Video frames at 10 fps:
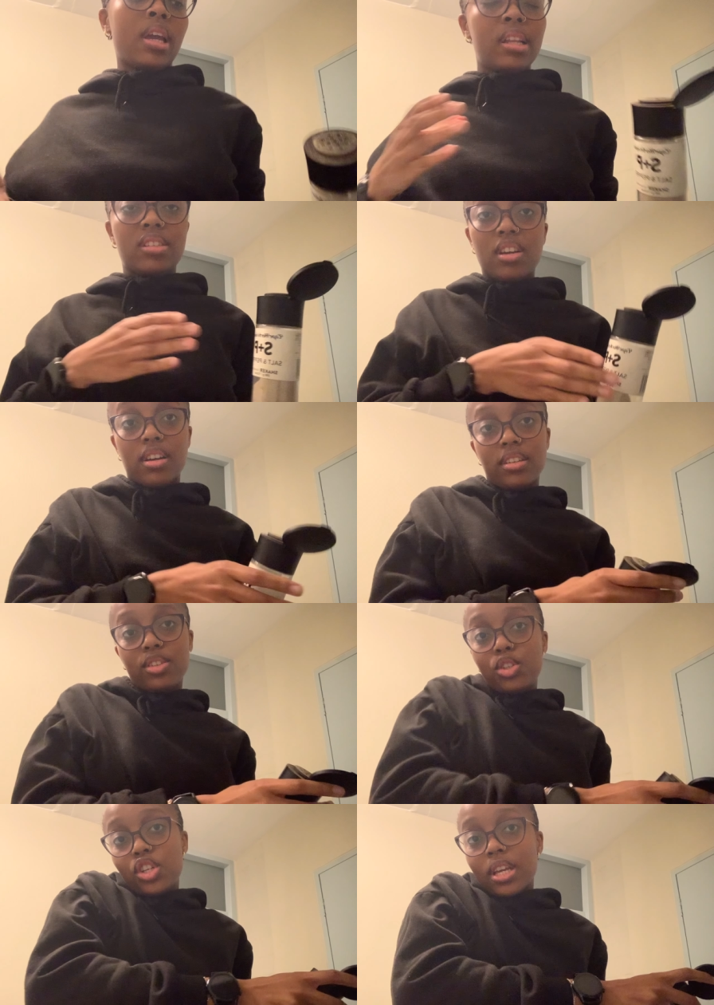and yeah,
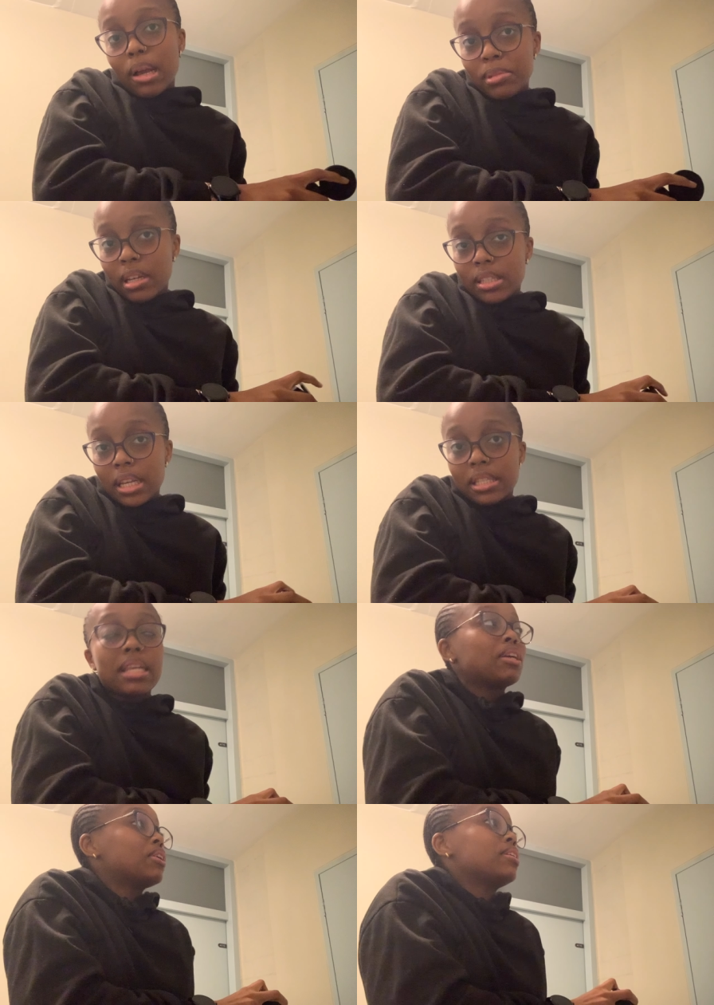usually comes out
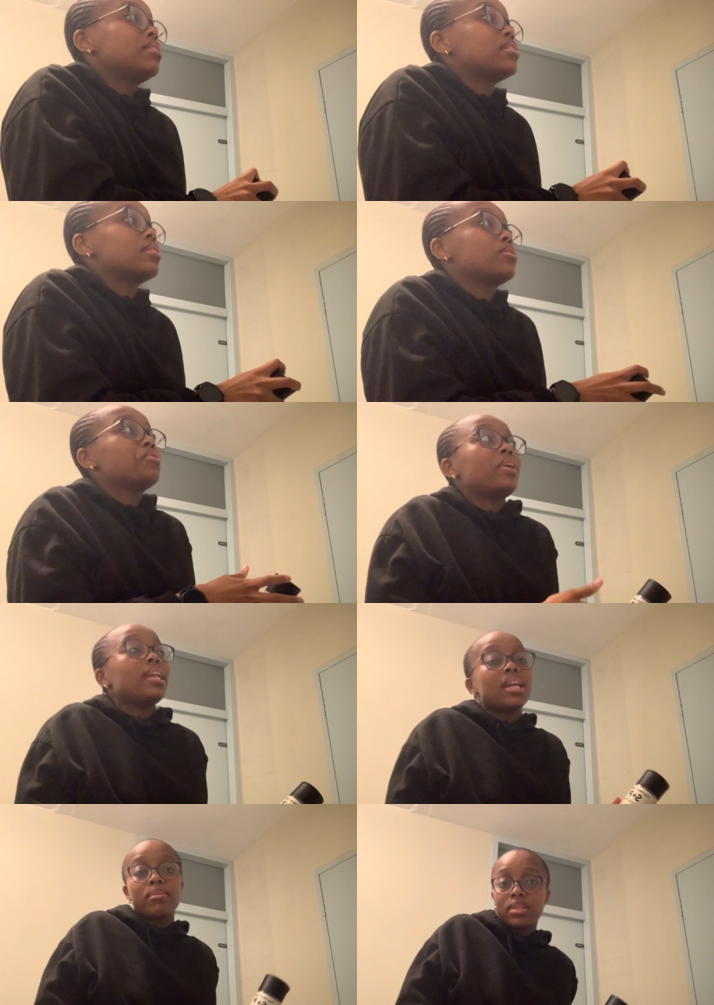tasting good,
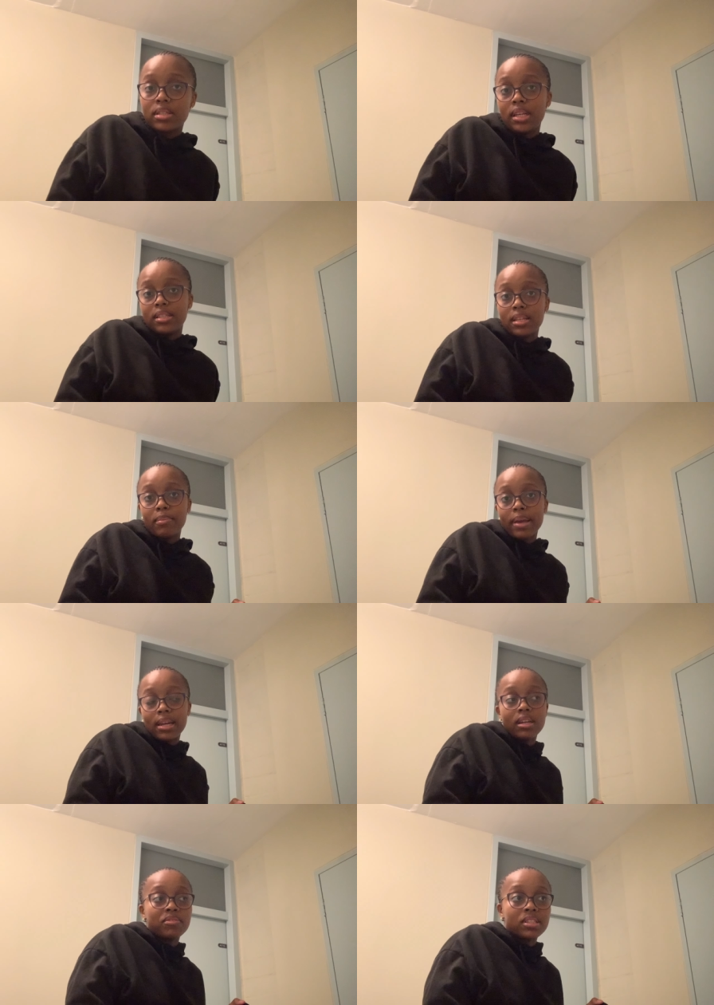rarely comes out tasting
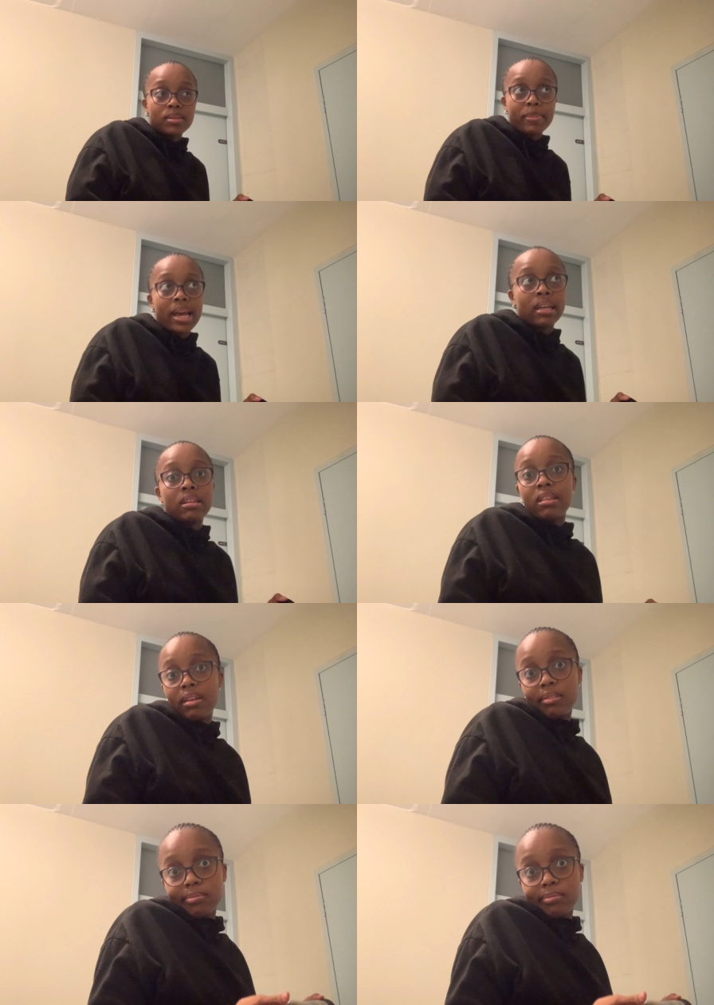bad if it's bad thing.